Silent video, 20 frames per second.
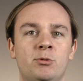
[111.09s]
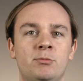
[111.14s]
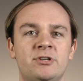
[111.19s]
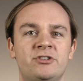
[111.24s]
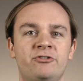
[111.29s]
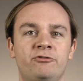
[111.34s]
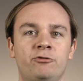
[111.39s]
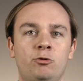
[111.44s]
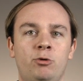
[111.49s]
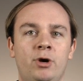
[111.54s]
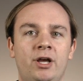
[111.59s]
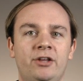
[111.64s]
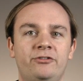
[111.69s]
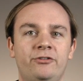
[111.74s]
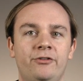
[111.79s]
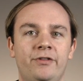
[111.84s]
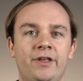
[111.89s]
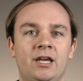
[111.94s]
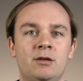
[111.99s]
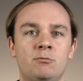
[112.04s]
permission
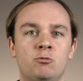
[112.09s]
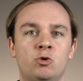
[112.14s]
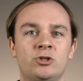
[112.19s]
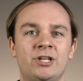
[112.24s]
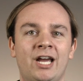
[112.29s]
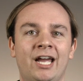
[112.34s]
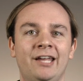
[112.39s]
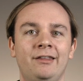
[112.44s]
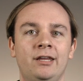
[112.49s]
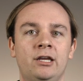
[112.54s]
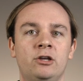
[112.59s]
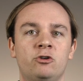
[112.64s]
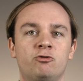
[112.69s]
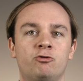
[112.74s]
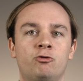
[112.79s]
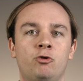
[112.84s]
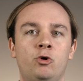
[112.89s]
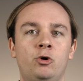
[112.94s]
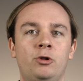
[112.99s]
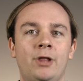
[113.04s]
requests so they can more tightly
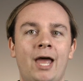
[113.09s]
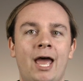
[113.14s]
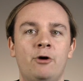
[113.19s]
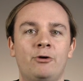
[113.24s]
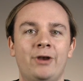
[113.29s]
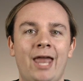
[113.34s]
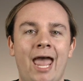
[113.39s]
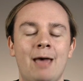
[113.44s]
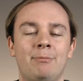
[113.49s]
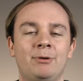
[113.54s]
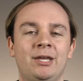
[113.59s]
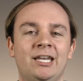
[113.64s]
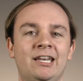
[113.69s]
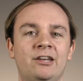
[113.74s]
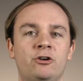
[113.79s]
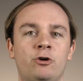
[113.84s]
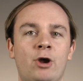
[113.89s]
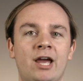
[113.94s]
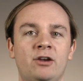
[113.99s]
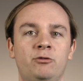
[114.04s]
control how an app can
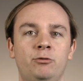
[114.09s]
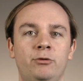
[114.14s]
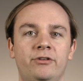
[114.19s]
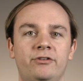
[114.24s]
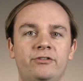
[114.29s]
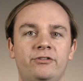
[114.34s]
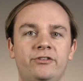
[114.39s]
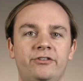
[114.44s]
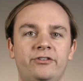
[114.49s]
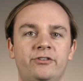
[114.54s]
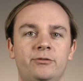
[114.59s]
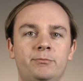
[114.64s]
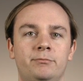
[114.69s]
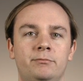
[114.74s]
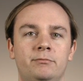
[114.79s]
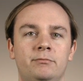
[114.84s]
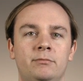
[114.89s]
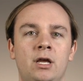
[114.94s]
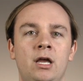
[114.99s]
interact with their system.